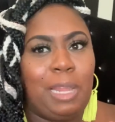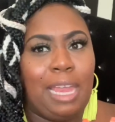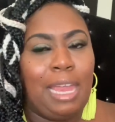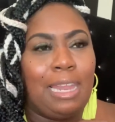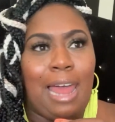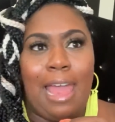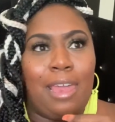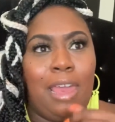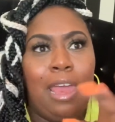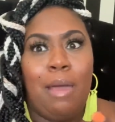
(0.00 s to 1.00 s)
playing,
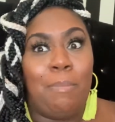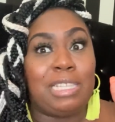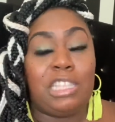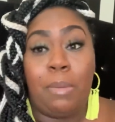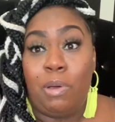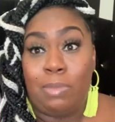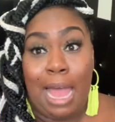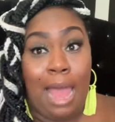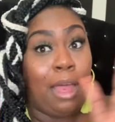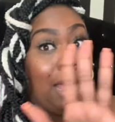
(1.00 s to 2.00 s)
like, my
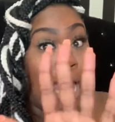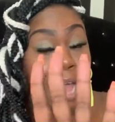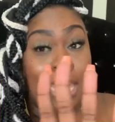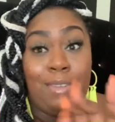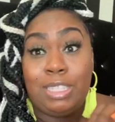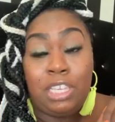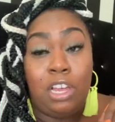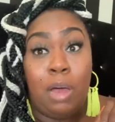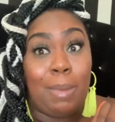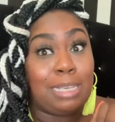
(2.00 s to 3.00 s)
stomach, I give it to
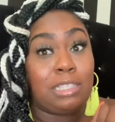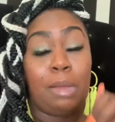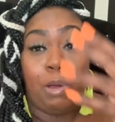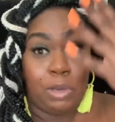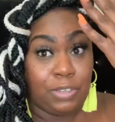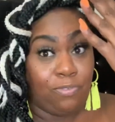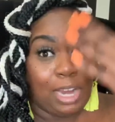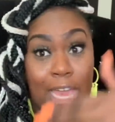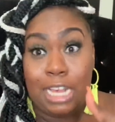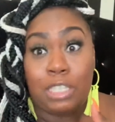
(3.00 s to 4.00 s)
him. My stomach was
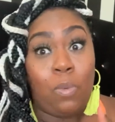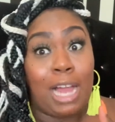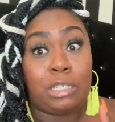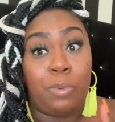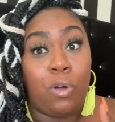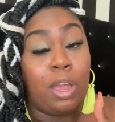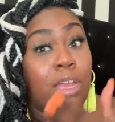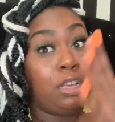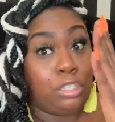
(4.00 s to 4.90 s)
flat as a washboard.